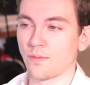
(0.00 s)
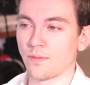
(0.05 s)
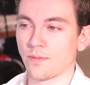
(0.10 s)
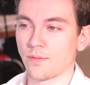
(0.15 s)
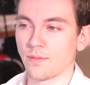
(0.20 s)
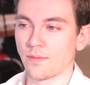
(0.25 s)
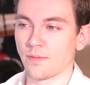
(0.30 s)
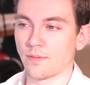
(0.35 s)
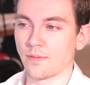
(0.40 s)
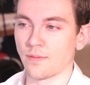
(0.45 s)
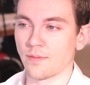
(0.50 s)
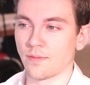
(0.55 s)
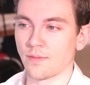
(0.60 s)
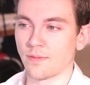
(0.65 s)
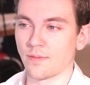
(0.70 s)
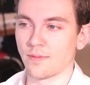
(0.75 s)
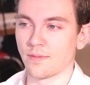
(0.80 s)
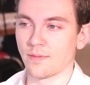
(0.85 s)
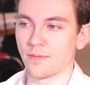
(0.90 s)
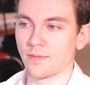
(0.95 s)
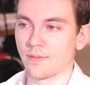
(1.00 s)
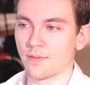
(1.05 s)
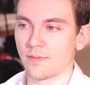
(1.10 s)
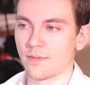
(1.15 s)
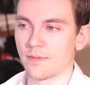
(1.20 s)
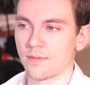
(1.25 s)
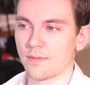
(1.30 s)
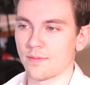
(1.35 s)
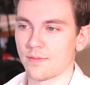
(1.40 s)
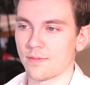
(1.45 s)

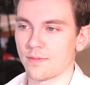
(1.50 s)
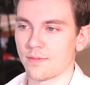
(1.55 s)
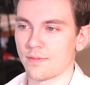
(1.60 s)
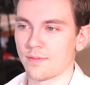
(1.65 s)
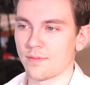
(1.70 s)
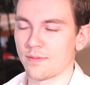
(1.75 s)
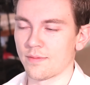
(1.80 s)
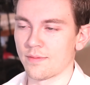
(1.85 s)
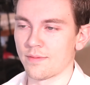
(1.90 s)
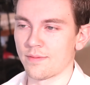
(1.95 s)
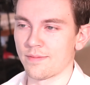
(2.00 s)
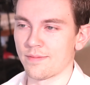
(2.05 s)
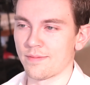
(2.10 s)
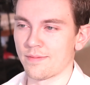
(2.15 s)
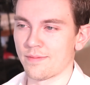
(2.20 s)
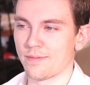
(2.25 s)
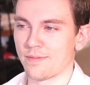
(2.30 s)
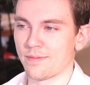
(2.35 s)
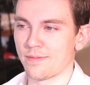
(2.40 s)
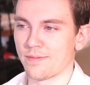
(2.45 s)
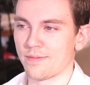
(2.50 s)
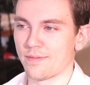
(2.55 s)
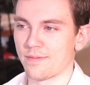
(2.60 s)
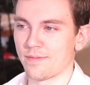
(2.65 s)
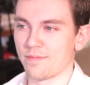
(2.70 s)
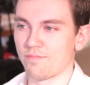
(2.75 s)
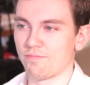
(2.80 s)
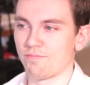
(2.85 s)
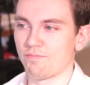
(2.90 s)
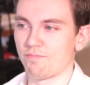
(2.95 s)

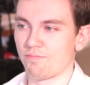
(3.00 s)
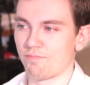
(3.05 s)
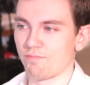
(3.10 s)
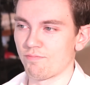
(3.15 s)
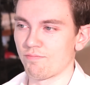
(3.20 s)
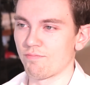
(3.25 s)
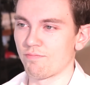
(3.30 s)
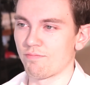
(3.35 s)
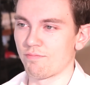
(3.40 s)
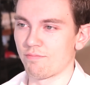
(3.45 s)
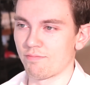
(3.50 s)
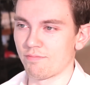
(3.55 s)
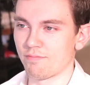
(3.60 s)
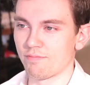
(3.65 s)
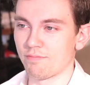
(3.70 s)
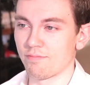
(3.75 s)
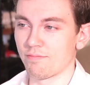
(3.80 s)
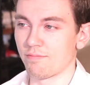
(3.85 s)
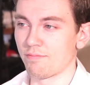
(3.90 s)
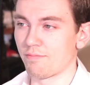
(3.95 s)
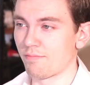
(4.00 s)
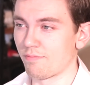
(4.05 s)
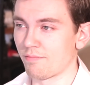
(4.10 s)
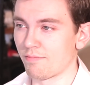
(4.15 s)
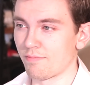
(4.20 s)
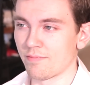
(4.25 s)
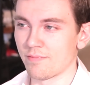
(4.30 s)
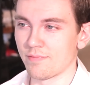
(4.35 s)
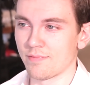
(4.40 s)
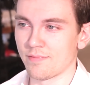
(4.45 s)

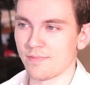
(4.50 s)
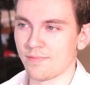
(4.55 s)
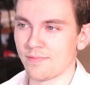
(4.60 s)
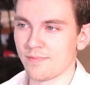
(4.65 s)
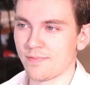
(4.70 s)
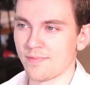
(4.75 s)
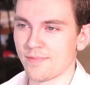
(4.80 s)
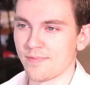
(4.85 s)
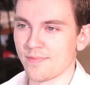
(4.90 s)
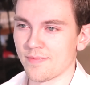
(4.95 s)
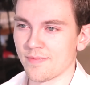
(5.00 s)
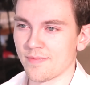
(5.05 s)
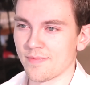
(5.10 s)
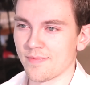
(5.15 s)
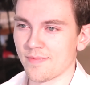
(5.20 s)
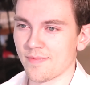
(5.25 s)
[no speech]